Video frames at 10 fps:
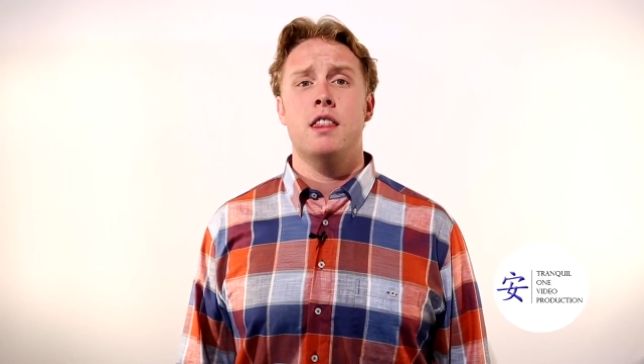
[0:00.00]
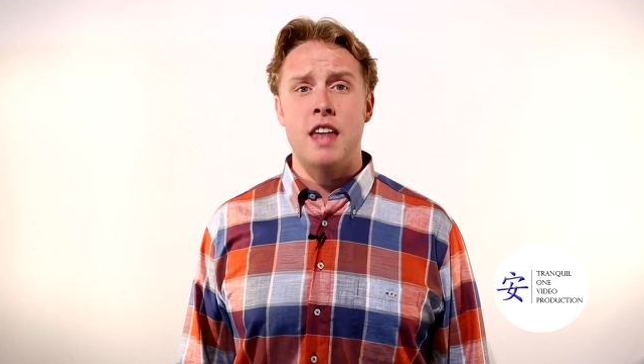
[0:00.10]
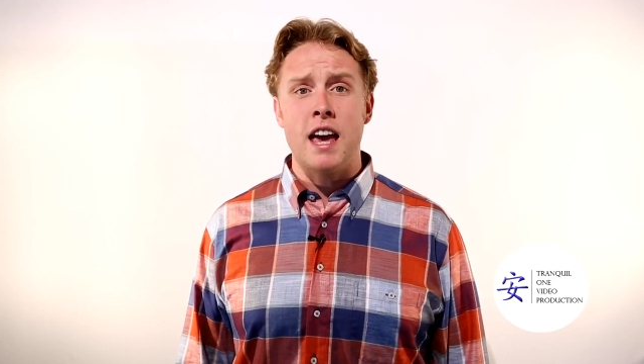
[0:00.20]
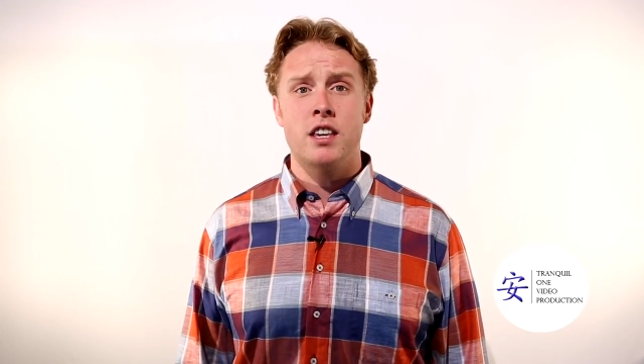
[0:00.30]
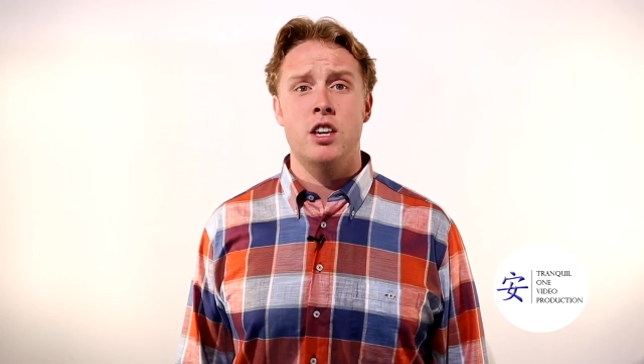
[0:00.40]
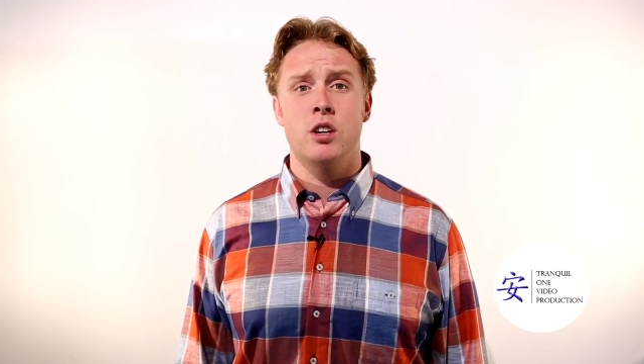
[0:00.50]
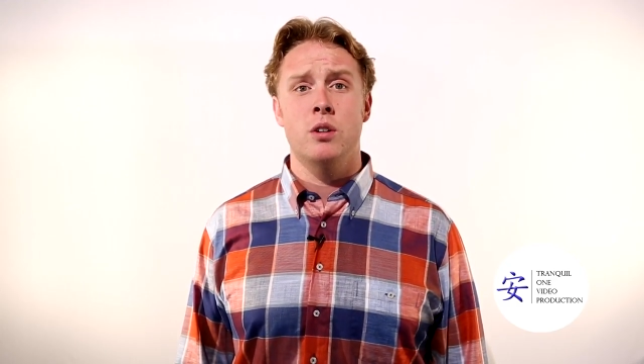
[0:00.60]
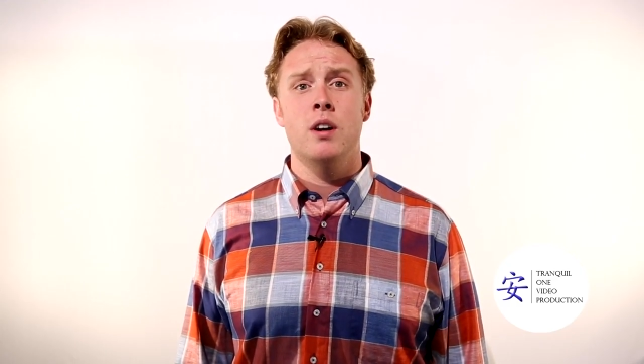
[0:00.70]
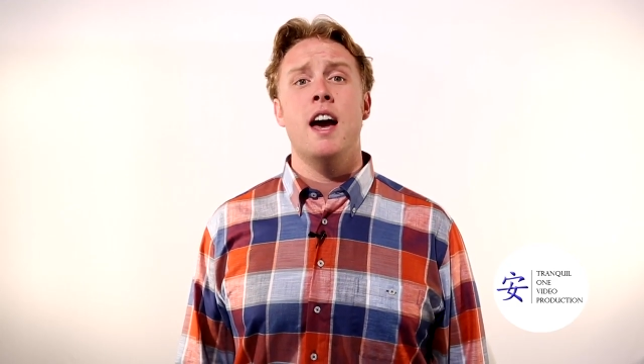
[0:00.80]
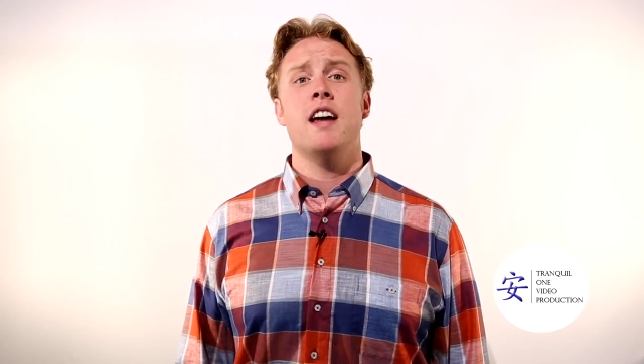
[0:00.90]
Thank
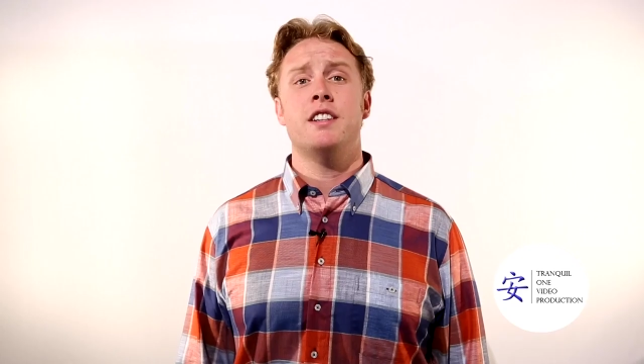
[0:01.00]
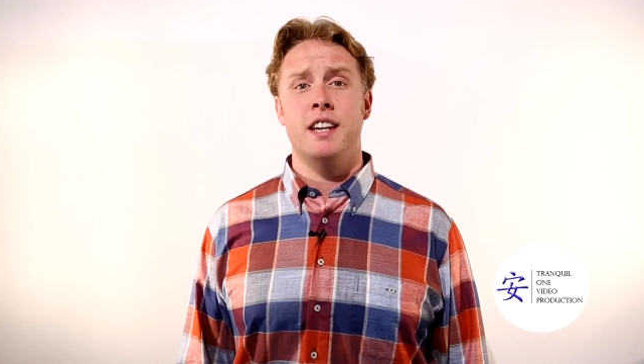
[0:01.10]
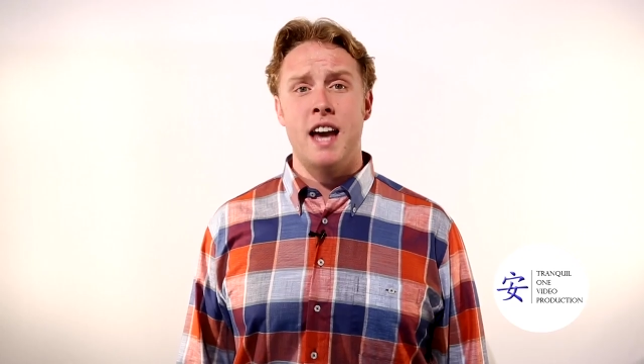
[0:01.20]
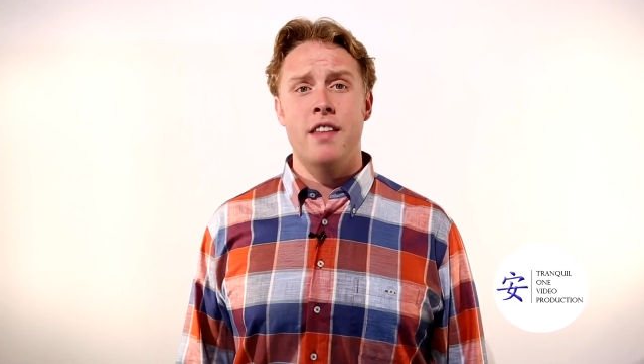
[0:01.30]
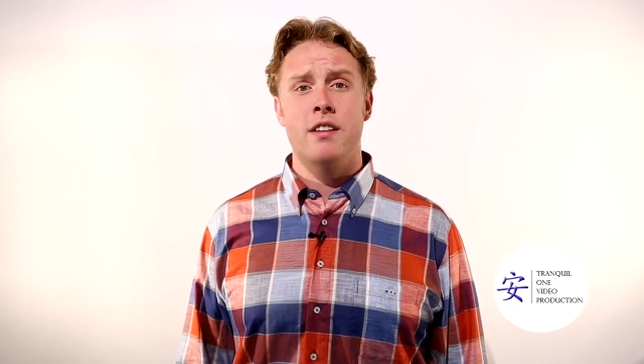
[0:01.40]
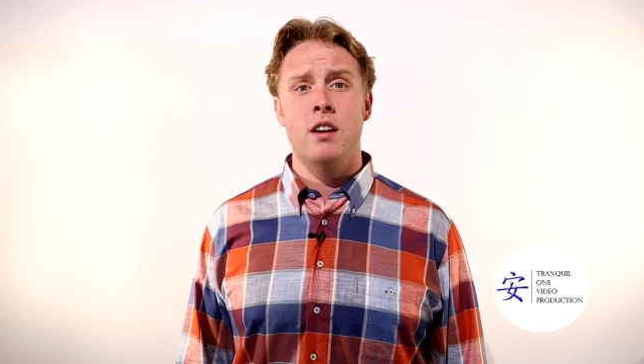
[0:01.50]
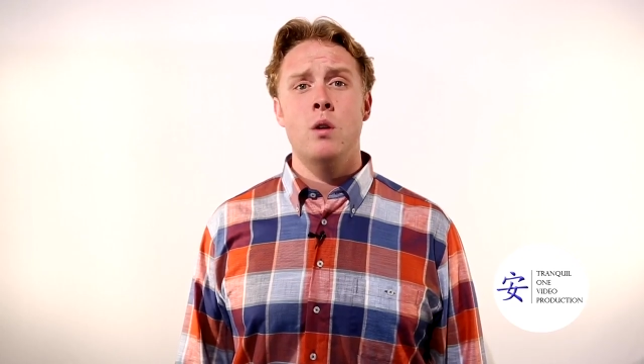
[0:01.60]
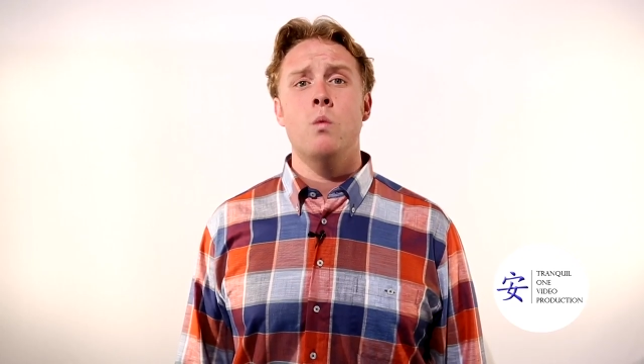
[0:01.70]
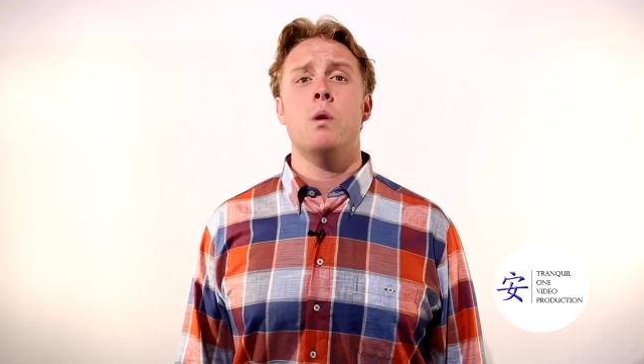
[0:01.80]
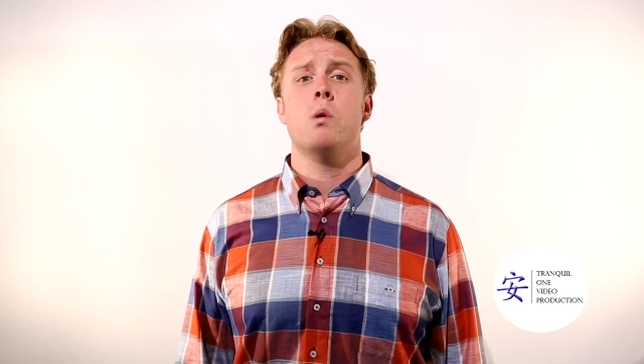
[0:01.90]
you, and
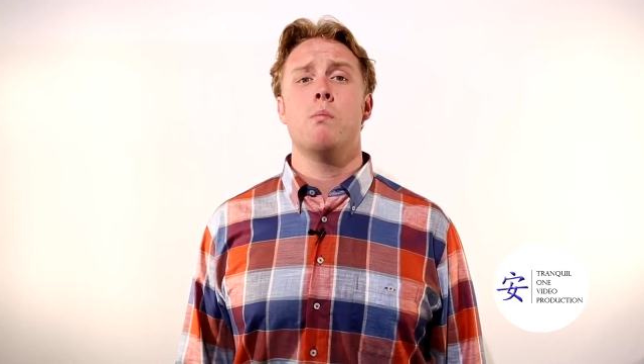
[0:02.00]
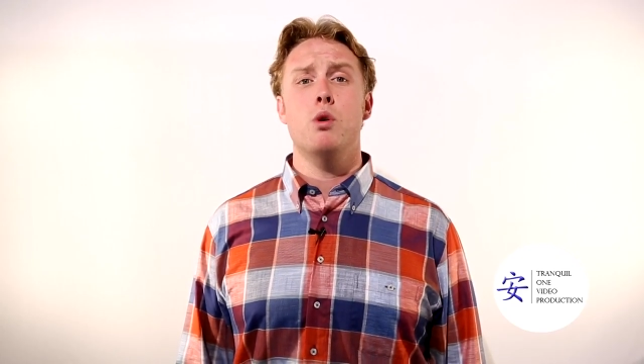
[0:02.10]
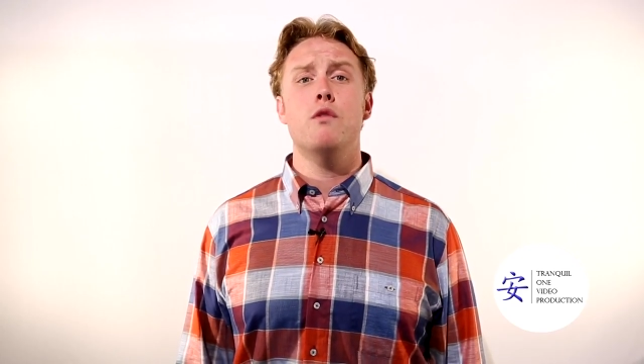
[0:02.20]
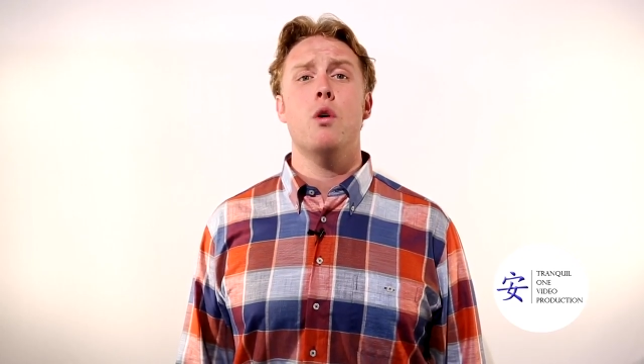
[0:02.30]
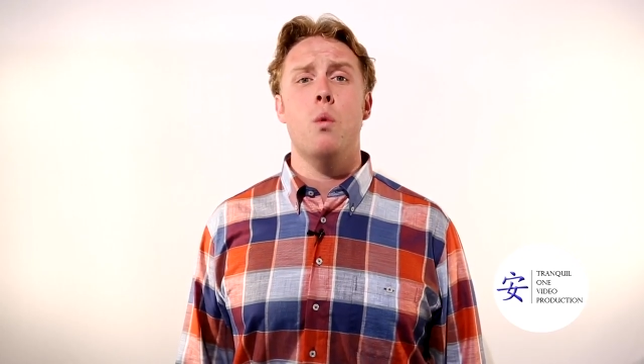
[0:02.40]
together we will move